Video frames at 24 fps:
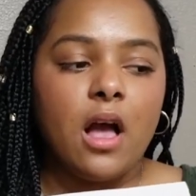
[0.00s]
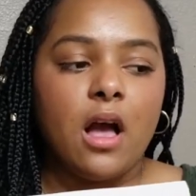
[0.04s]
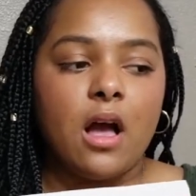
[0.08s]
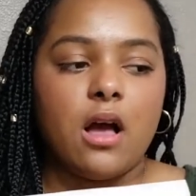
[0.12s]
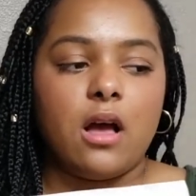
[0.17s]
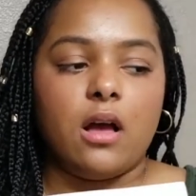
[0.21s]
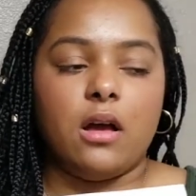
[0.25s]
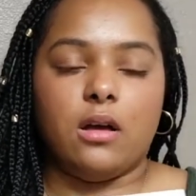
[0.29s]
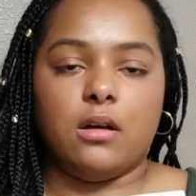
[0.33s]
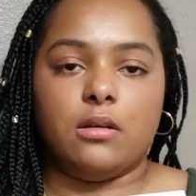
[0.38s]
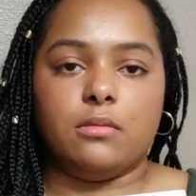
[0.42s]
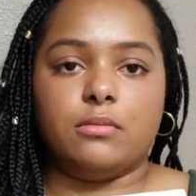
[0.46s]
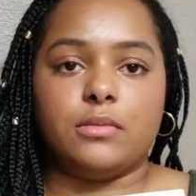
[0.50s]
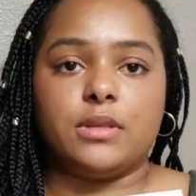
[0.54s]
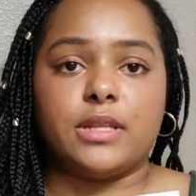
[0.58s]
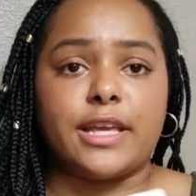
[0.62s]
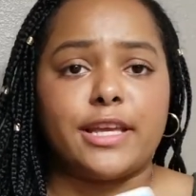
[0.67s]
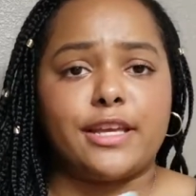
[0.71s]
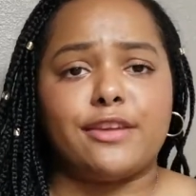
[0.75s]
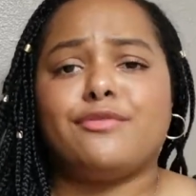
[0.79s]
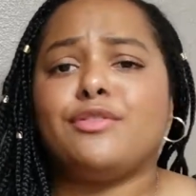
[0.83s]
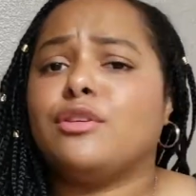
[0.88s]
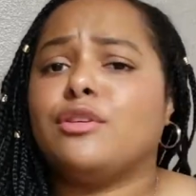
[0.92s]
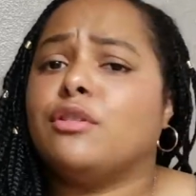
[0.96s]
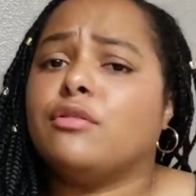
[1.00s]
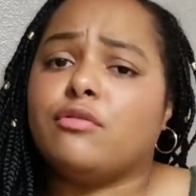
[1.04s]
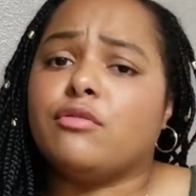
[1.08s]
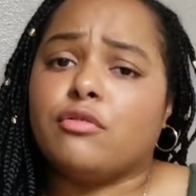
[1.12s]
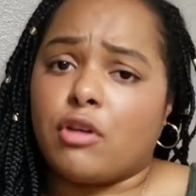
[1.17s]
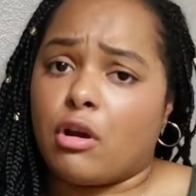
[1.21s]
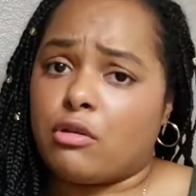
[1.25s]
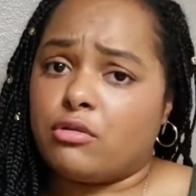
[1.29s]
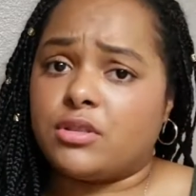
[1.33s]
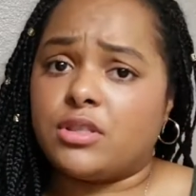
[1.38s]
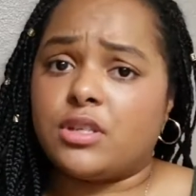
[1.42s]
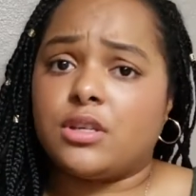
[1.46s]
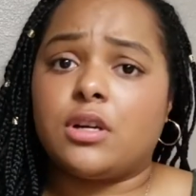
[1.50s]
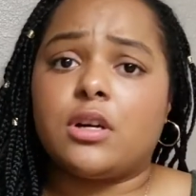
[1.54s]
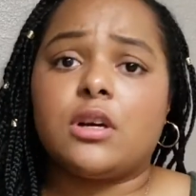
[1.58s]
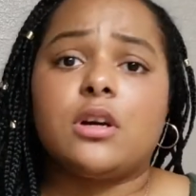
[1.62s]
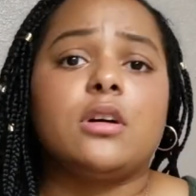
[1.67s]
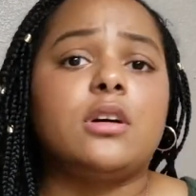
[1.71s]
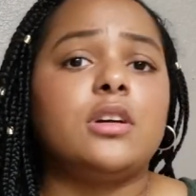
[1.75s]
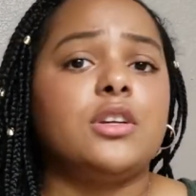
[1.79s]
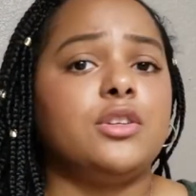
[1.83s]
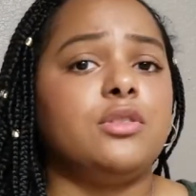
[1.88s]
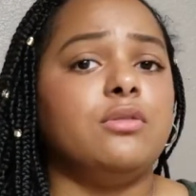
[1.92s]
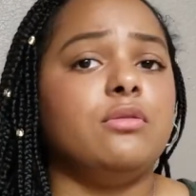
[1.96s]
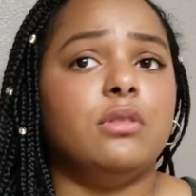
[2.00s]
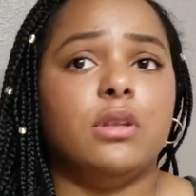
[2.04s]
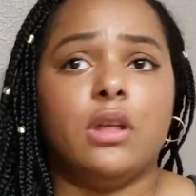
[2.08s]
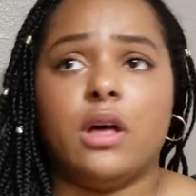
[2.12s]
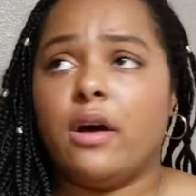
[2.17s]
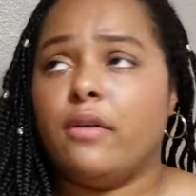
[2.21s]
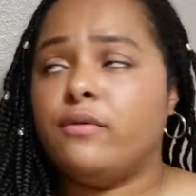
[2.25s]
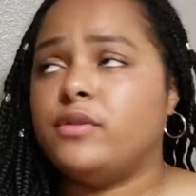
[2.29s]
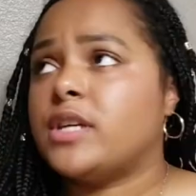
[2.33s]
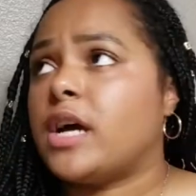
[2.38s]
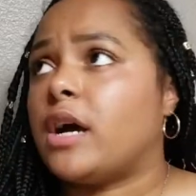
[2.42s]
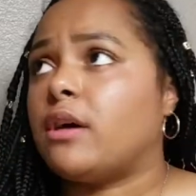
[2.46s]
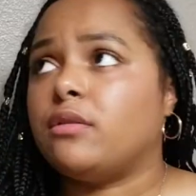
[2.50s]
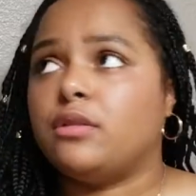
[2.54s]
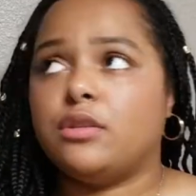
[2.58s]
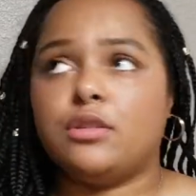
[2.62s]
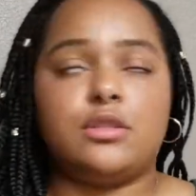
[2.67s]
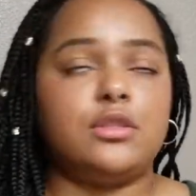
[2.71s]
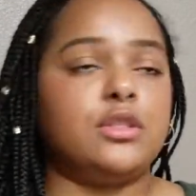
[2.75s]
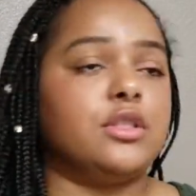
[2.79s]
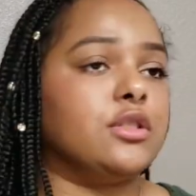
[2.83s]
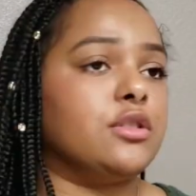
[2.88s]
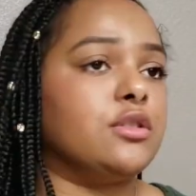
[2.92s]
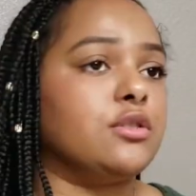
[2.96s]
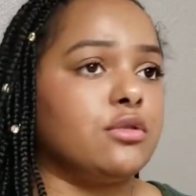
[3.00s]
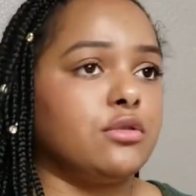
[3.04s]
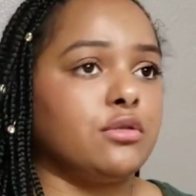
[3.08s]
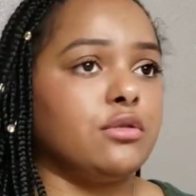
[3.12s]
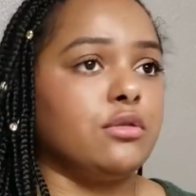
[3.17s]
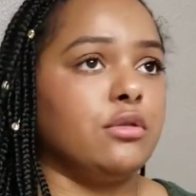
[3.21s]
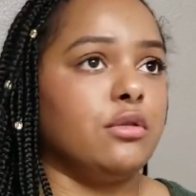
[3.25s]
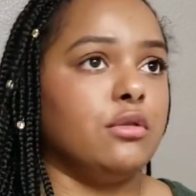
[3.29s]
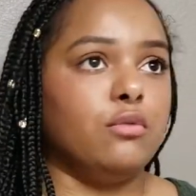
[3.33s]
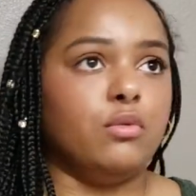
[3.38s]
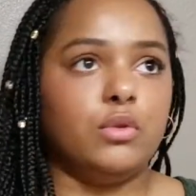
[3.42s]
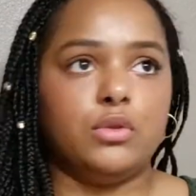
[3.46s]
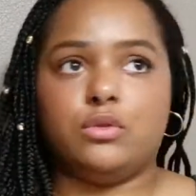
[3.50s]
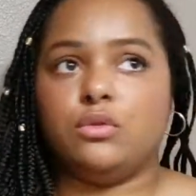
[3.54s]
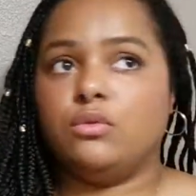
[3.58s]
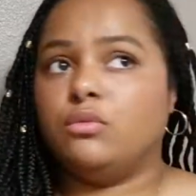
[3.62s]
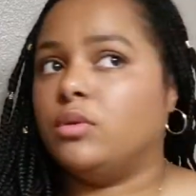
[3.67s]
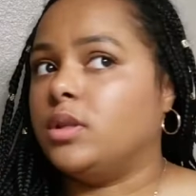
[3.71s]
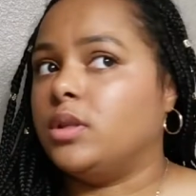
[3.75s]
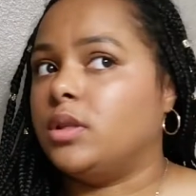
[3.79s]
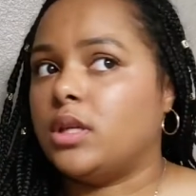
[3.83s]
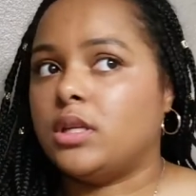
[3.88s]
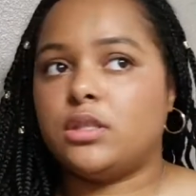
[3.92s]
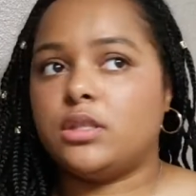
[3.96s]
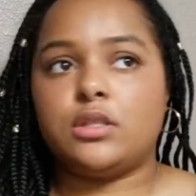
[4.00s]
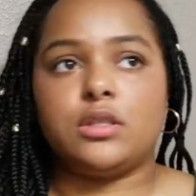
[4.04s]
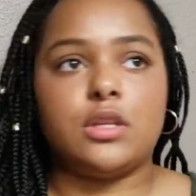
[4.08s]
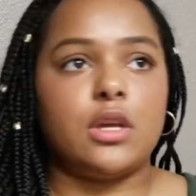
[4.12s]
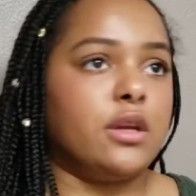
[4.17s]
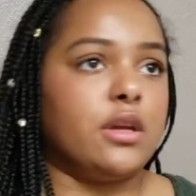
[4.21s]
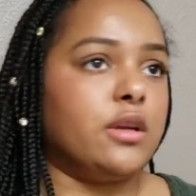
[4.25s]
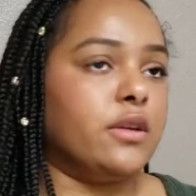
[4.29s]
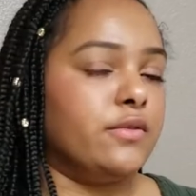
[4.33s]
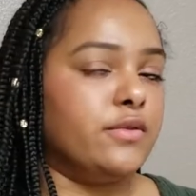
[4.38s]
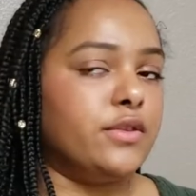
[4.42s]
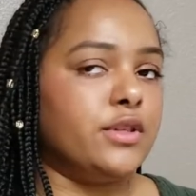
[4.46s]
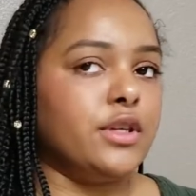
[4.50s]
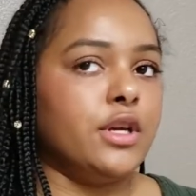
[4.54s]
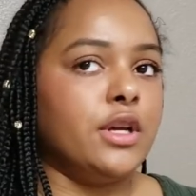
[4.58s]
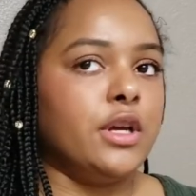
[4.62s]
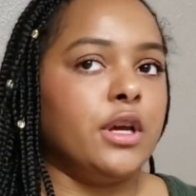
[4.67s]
Um, like if you're a Frozen girl and you loved how the sister was the one that saved